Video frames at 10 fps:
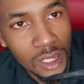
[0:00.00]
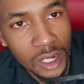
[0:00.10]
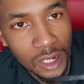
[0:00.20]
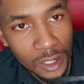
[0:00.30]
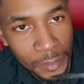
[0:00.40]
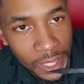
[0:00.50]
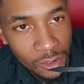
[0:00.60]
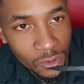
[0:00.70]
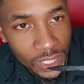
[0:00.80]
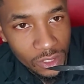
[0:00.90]

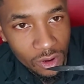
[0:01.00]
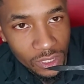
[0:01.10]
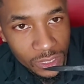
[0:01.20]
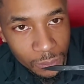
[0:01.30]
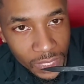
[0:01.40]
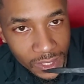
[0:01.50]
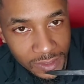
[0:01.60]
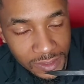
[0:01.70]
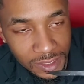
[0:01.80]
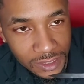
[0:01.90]
or they call it a black
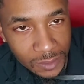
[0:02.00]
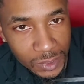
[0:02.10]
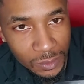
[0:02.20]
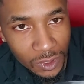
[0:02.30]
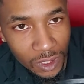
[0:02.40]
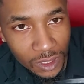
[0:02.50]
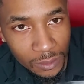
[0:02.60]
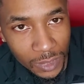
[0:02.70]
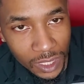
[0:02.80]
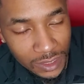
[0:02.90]
stick. Some people call it a
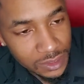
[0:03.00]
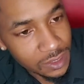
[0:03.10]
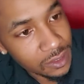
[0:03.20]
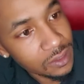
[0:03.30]
black stick.